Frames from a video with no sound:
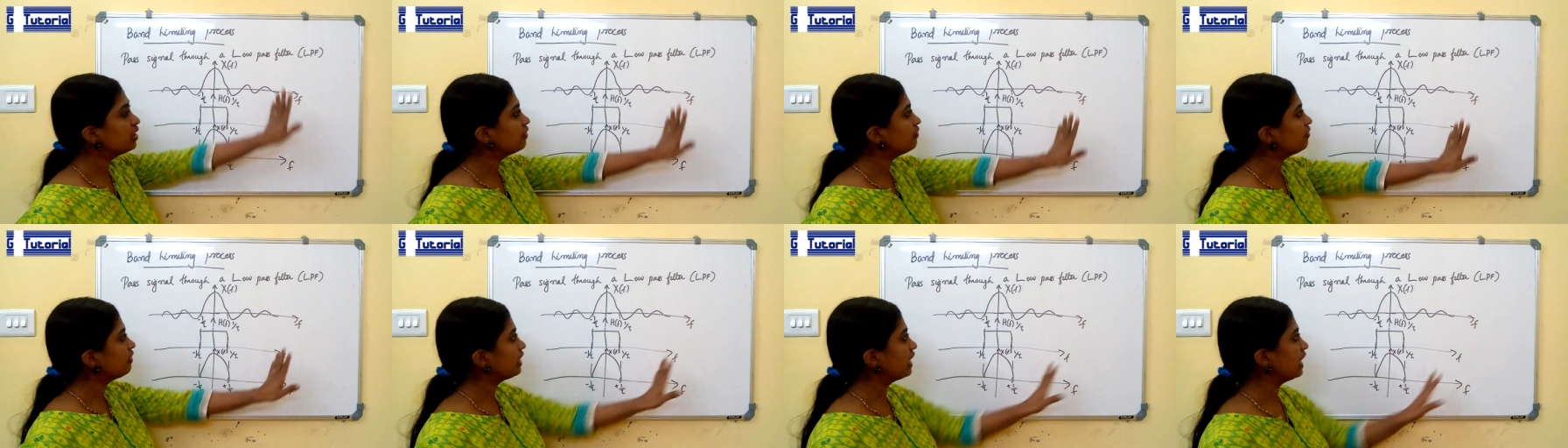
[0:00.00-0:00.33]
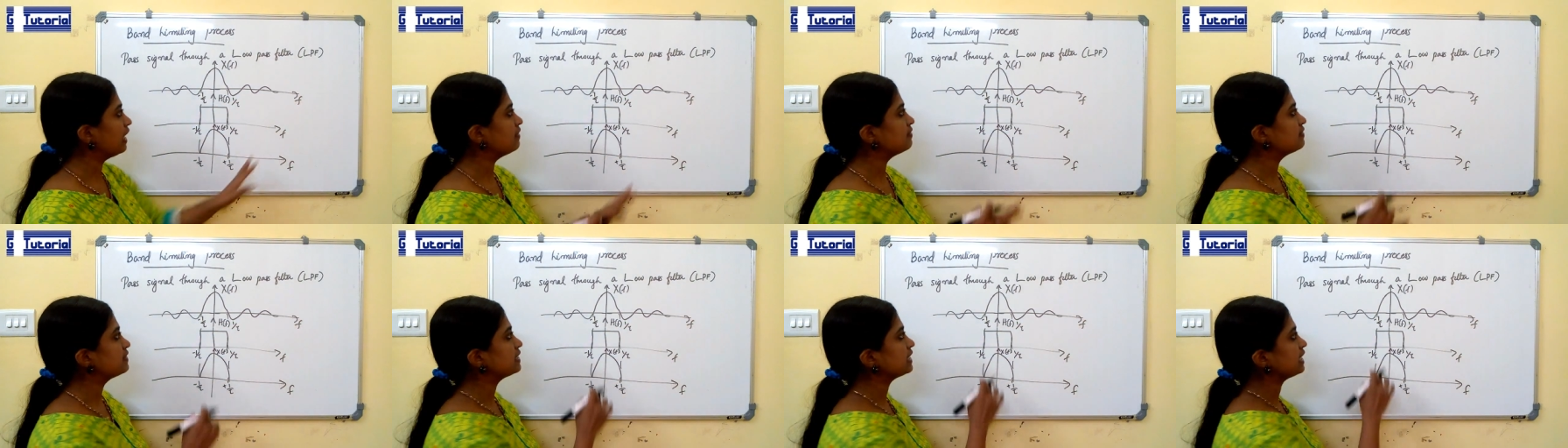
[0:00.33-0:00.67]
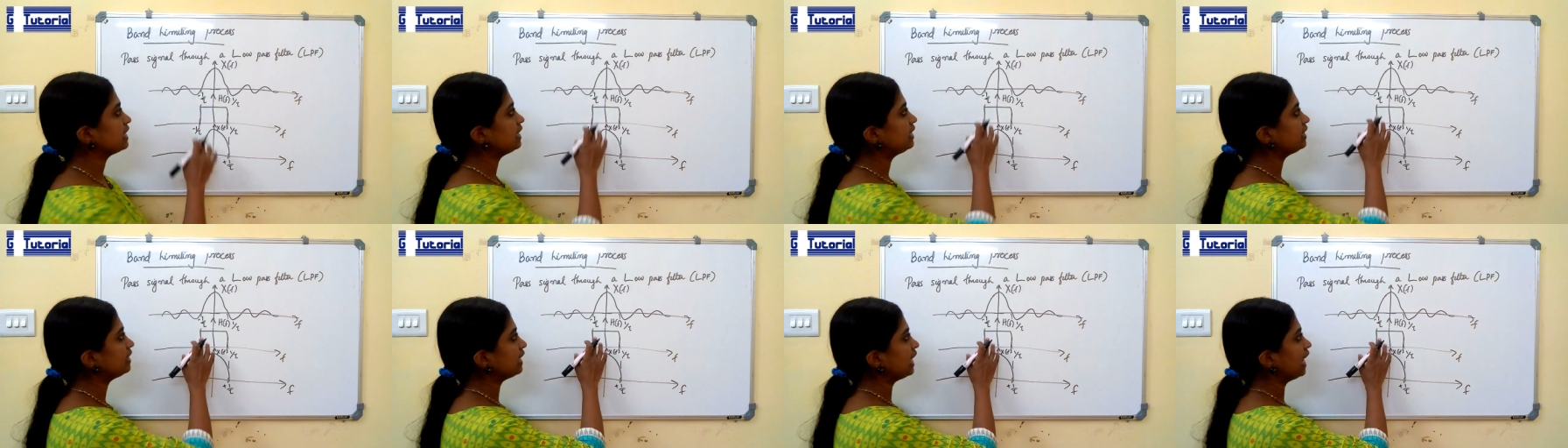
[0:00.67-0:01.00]
We have
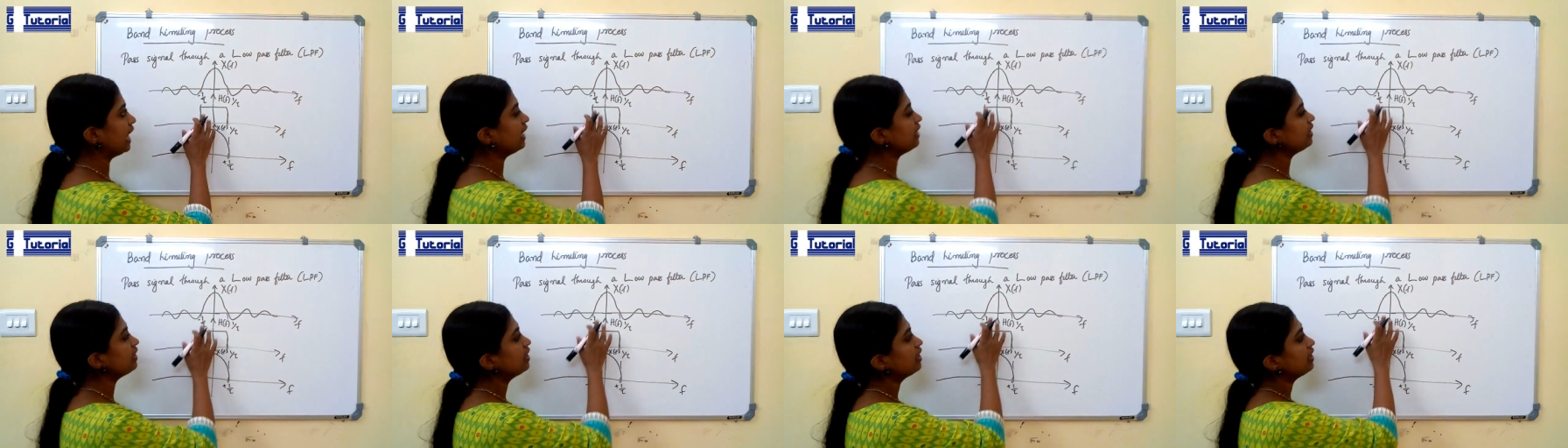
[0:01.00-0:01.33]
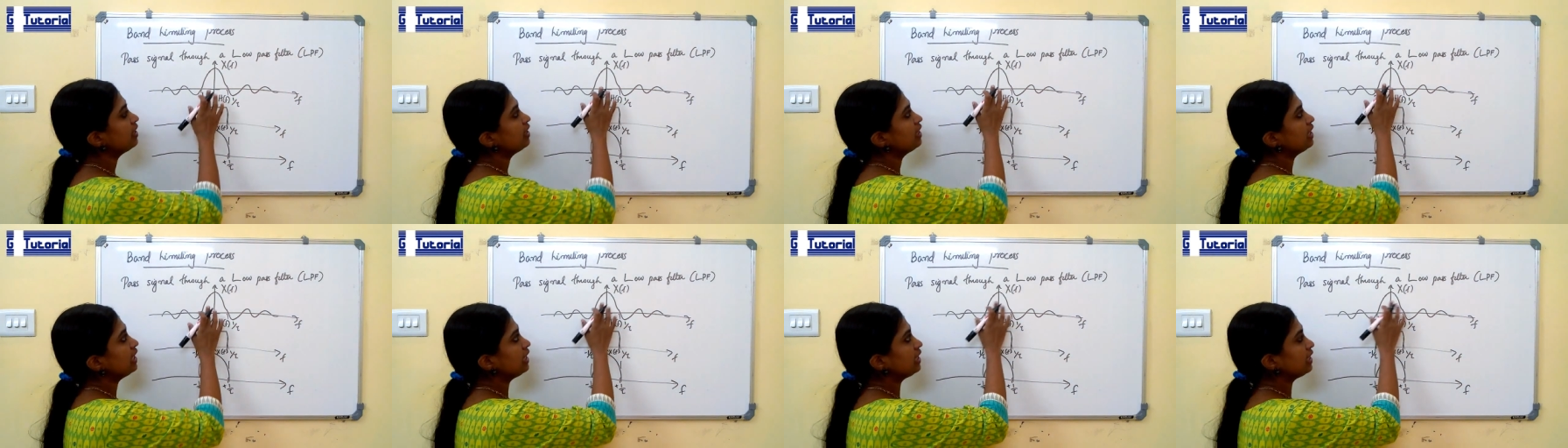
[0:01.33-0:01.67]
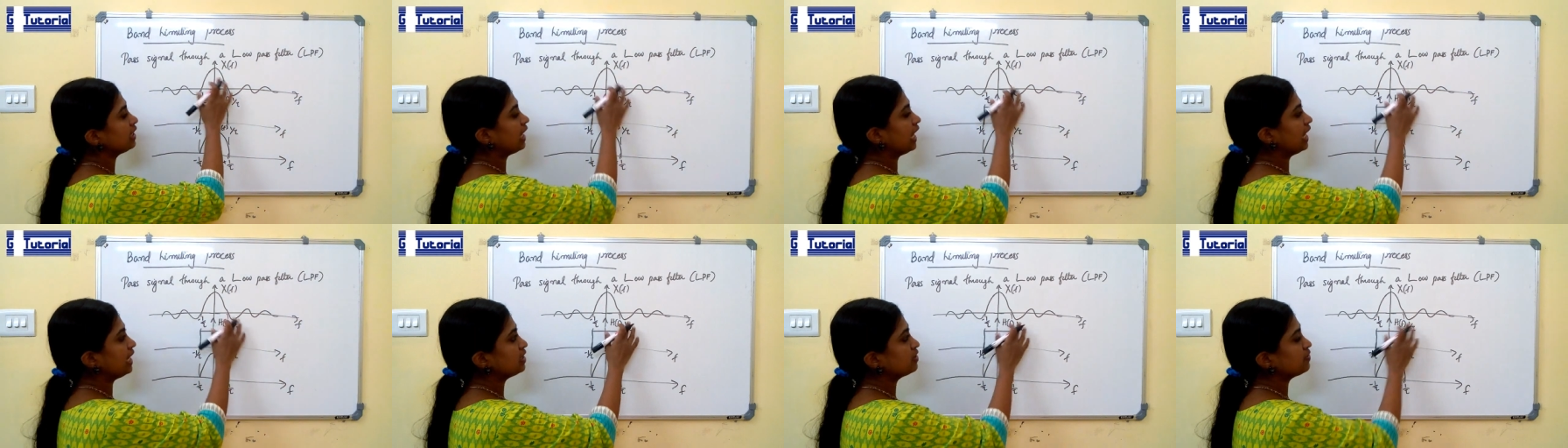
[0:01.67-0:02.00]
seen that in
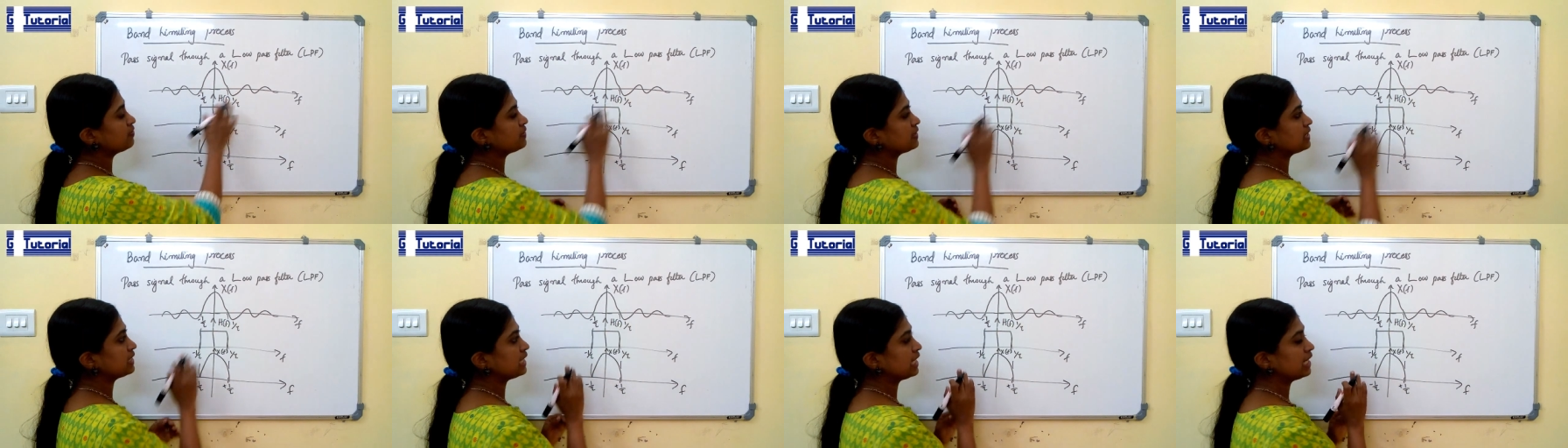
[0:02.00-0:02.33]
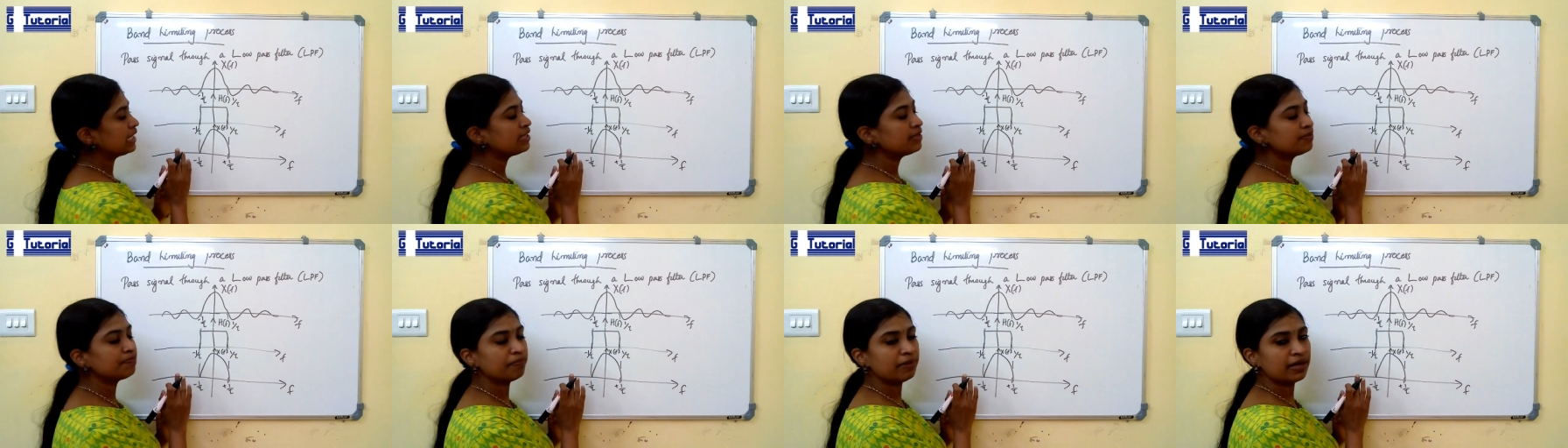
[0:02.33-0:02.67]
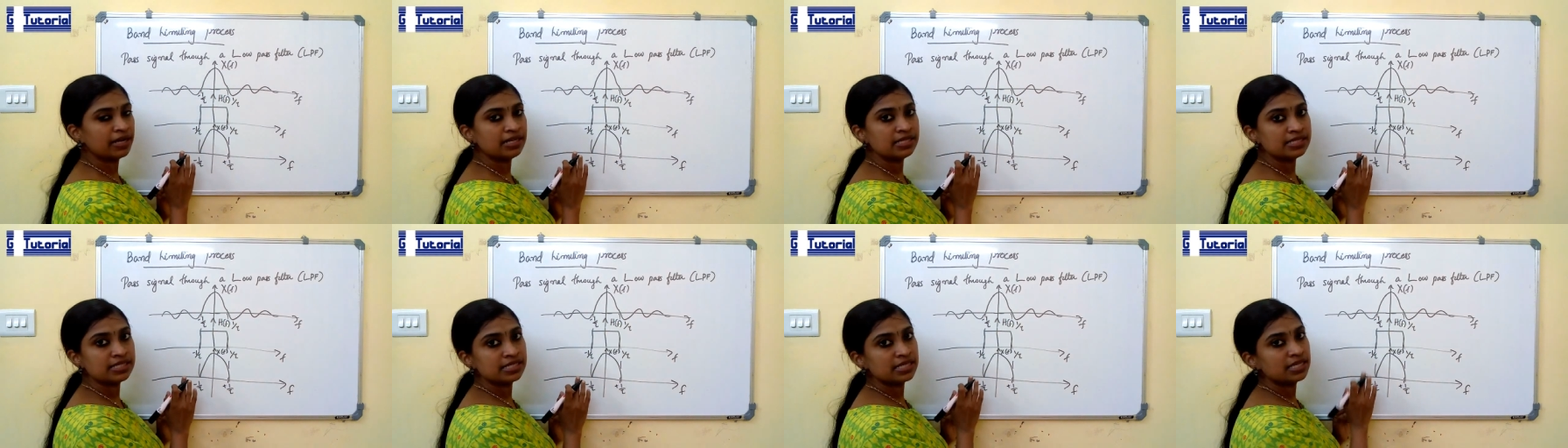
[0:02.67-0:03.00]
case of sync
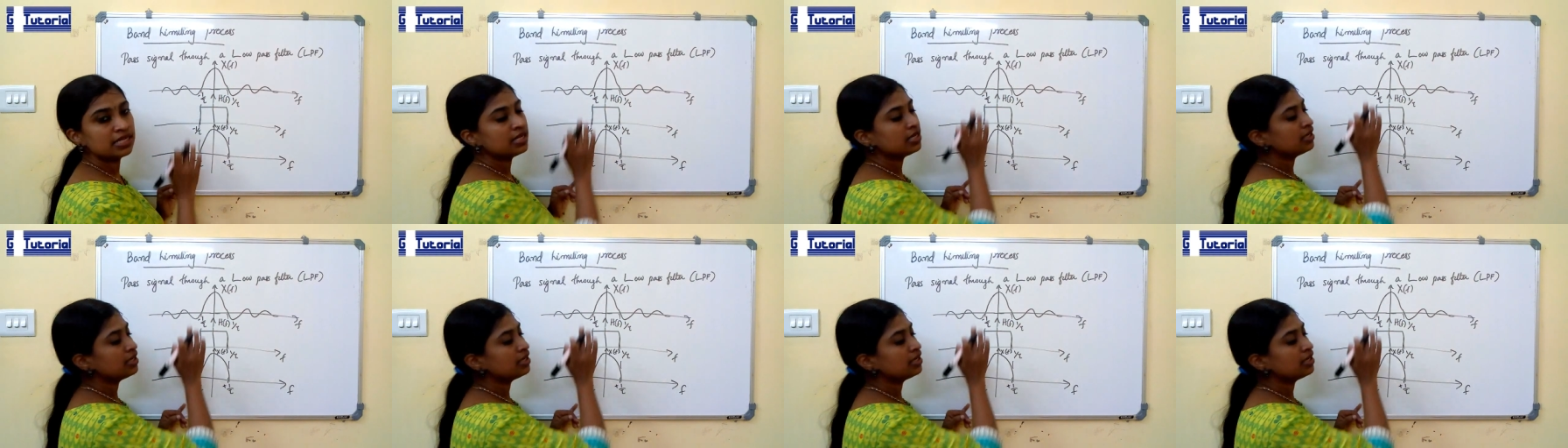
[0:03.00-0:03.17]
pulse,